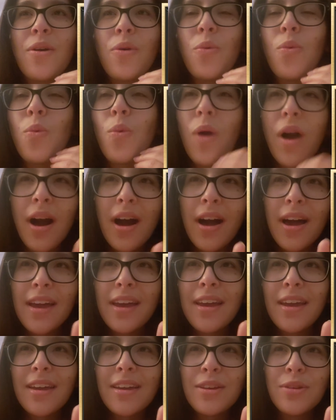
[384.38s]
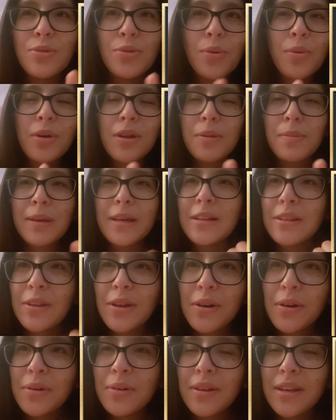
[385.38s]
why you don't want to be
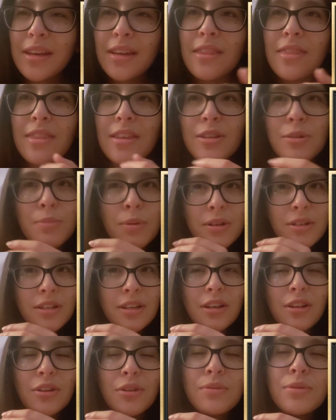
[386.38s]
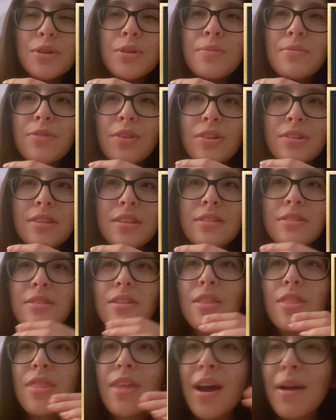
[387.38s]
alone in this particular room versus
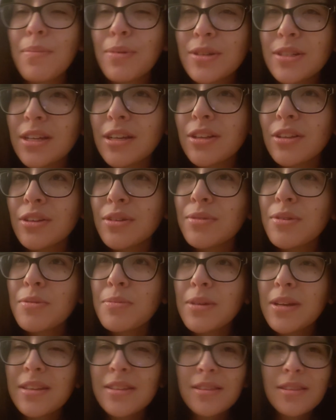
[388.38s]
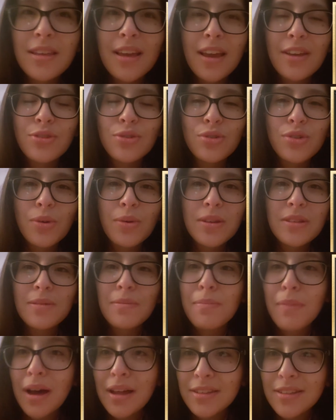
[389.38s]
that particular room, because the answer is always
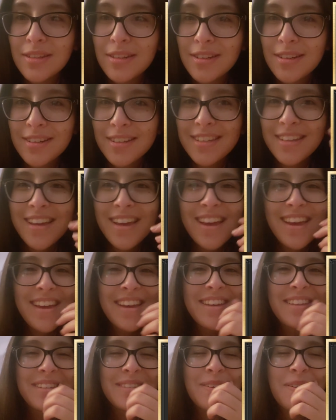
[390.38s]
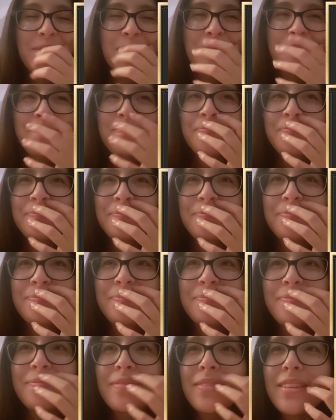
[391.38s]
monsters. So
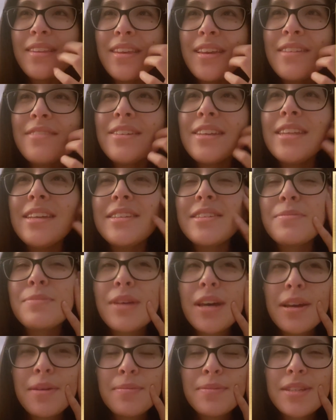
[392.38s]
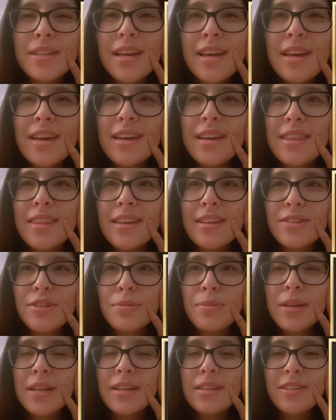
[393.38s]
I feel like sometimes things are
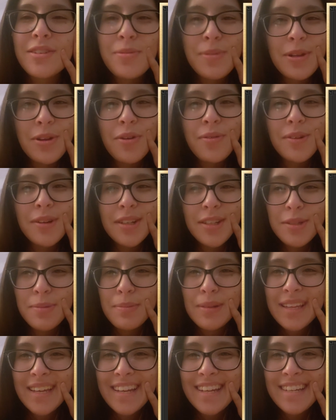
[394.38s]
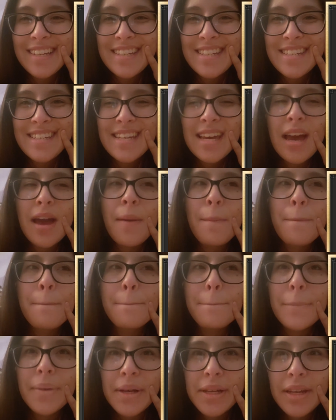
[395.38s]
being a little bit overexplained,
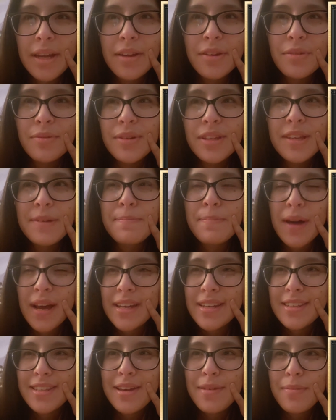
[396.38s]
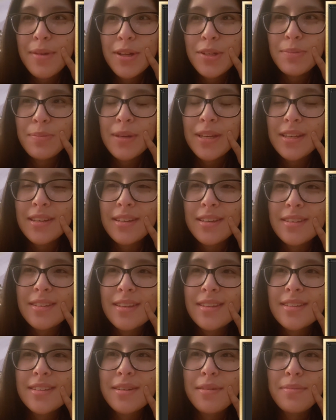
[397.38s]
but I don't really mind it that much because
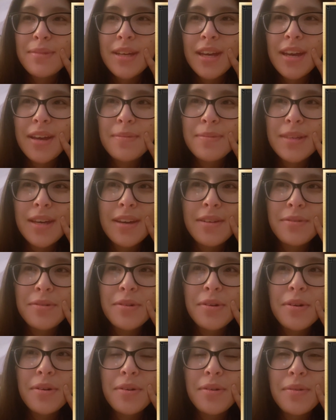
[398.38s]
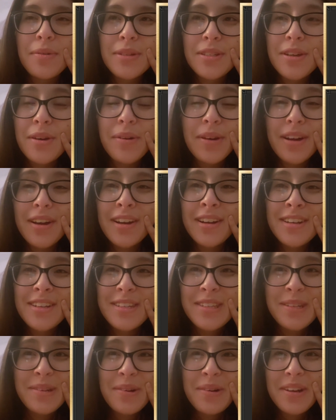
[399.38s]
sometimes I don't know what's going on in the
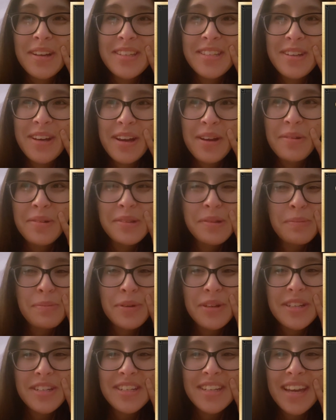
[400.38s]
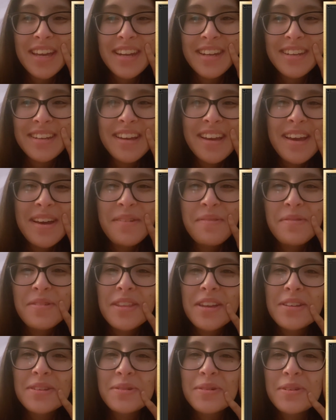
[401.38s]
story, so I always appreciate it when
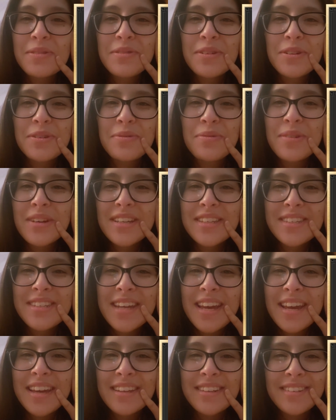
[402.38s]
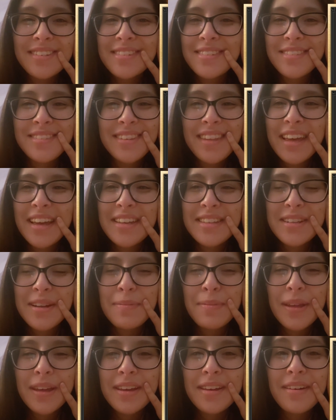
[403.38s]
they sort of just restate things and
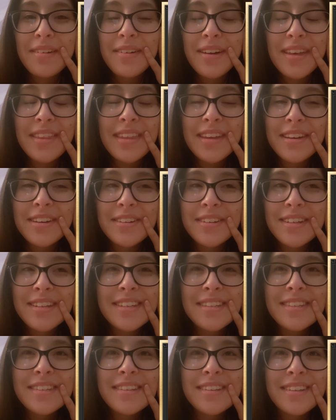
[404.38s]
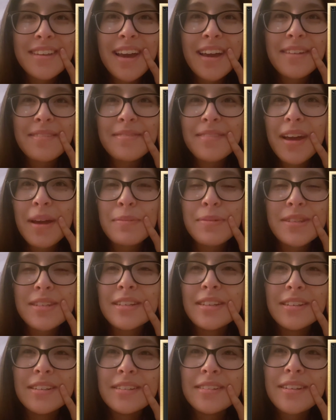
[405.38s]
I'm like, okay, thank goodness I'm
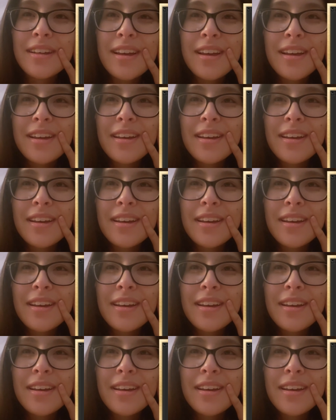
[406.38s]
still